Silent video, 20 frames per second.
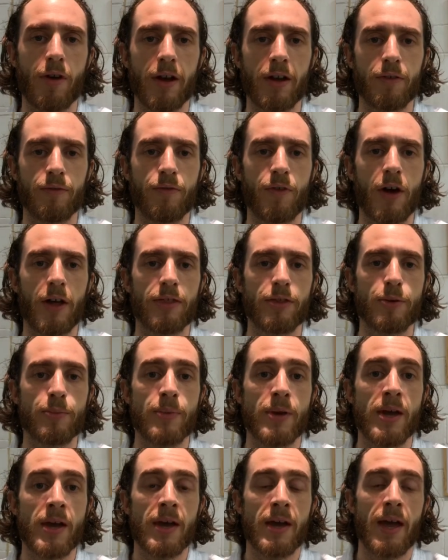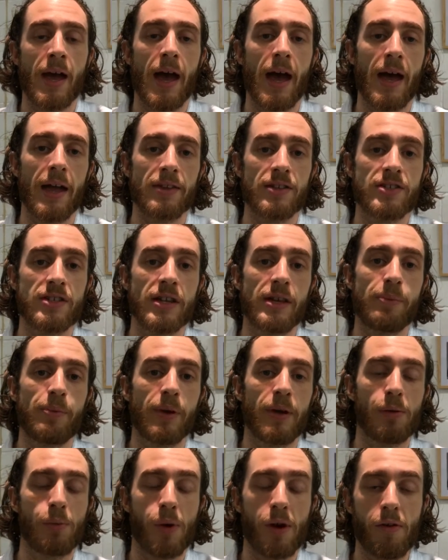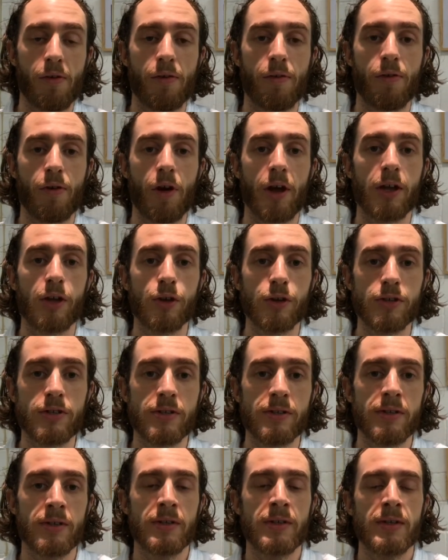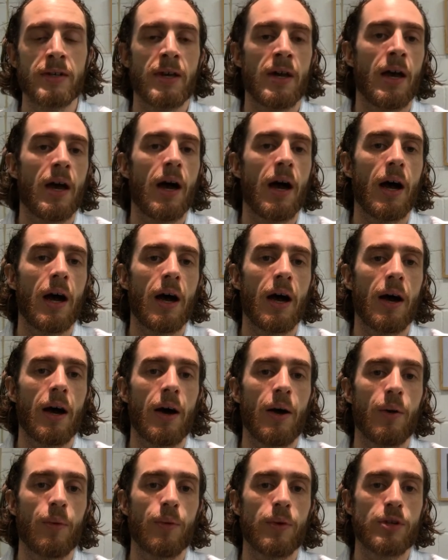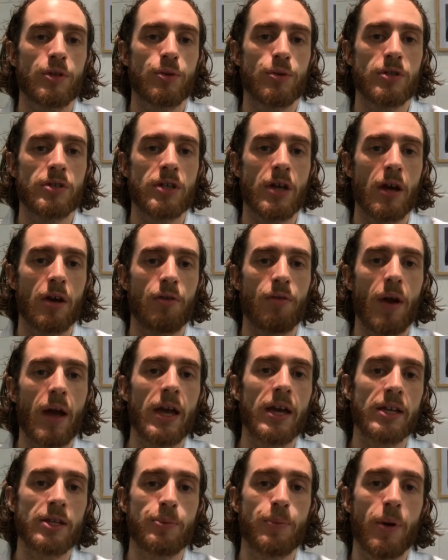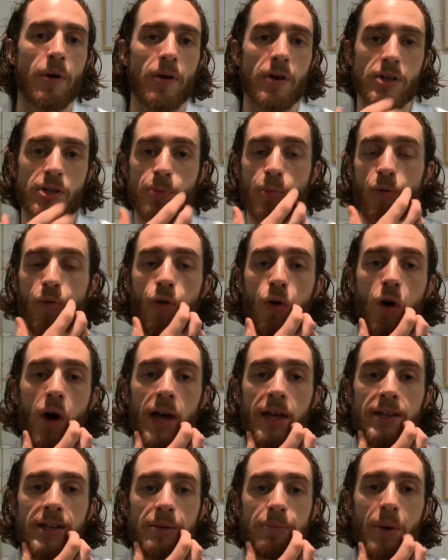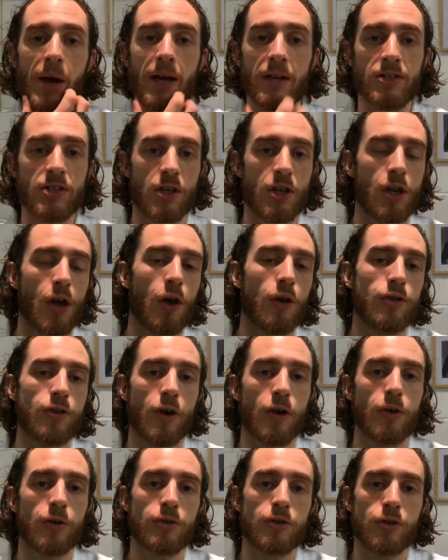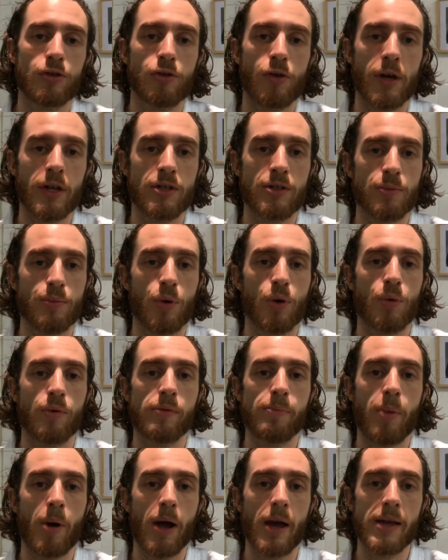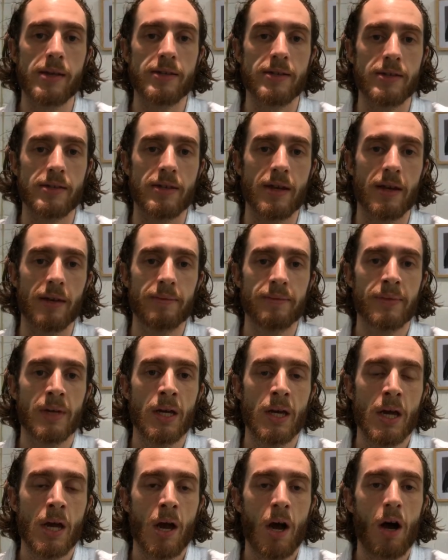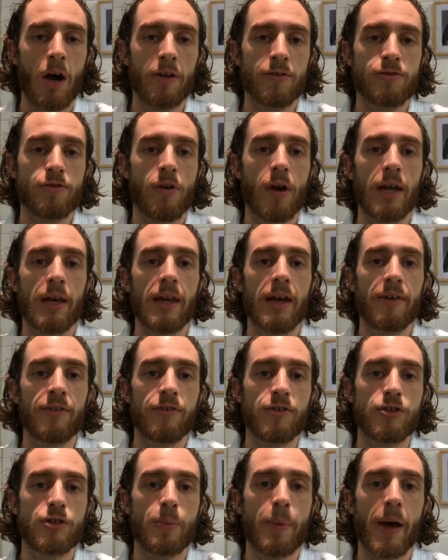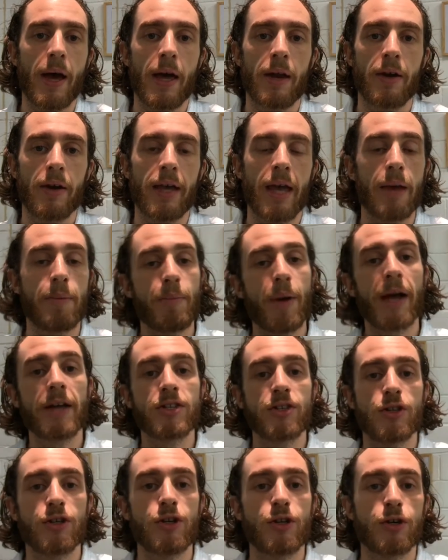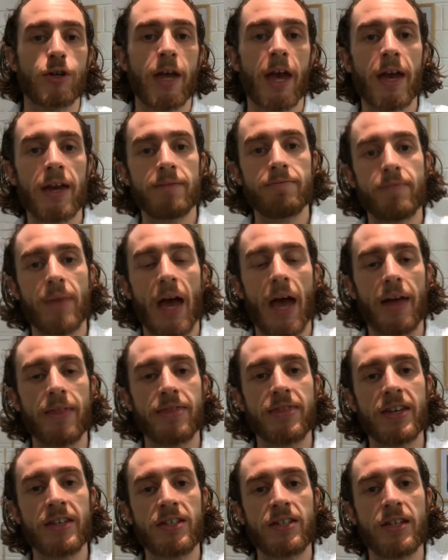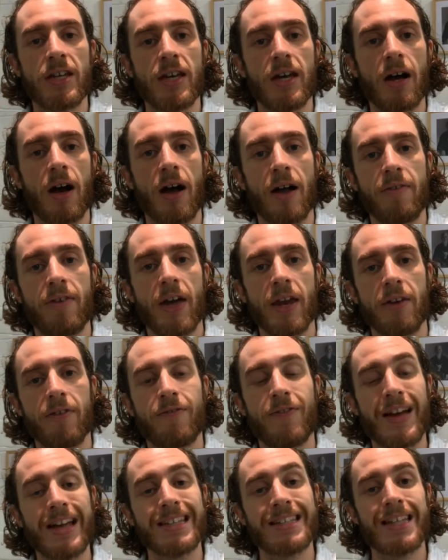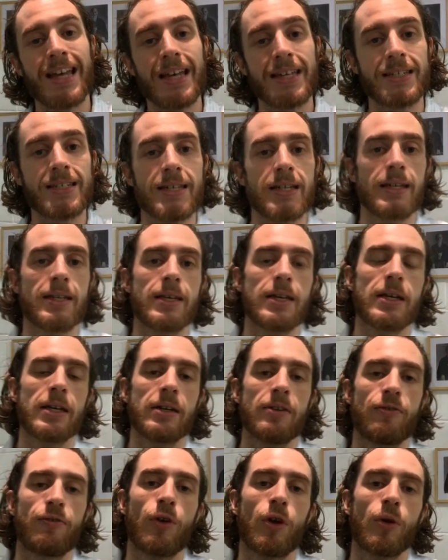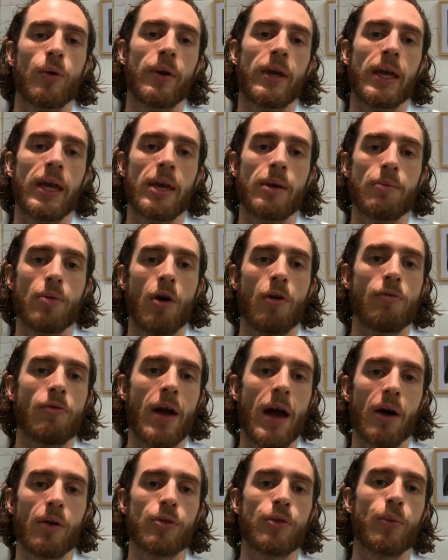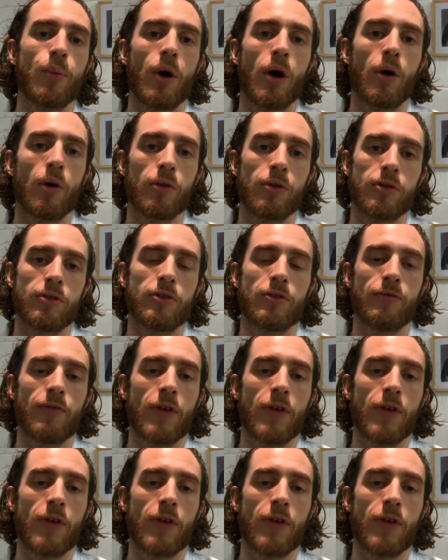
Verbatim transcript: I could find them and sleeping wherever I could. Uh, which was a great experience before heading back to Kyoto to train some more with Payet Sensei. After I left Japan, I came back to the UK, and this year I've had a fantastic year following him around the world to